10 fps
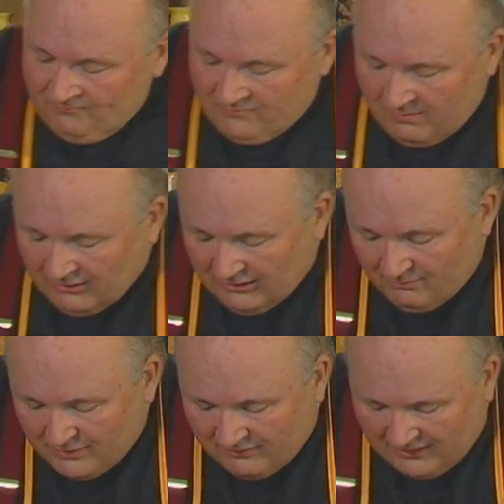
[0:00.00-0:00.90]
Maybe a little
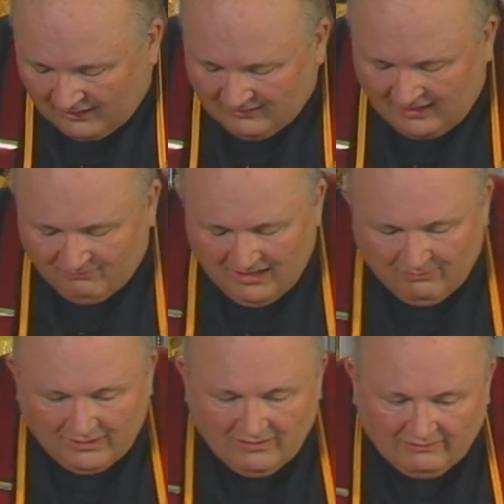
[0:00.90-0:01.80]
bit of, not
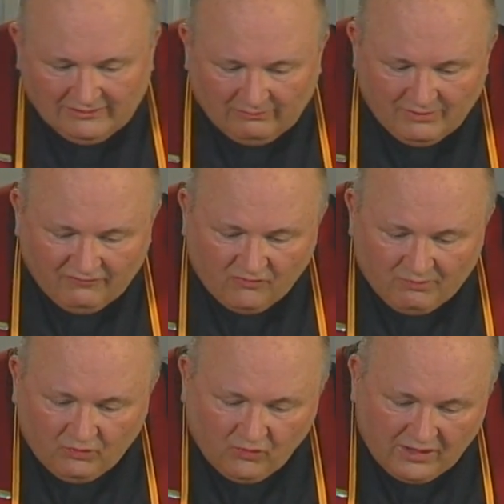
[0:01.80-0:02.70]
maybe, a little bit of
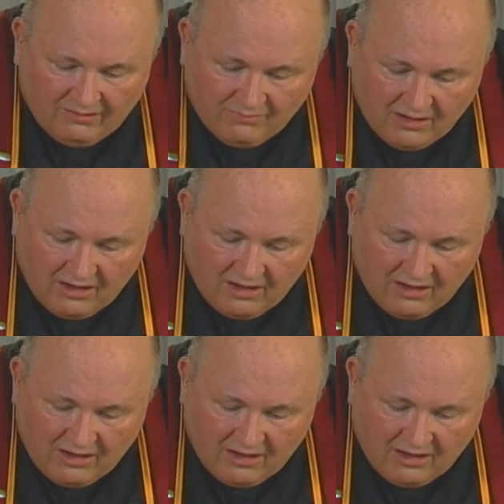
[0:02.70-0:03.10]
whipped cream.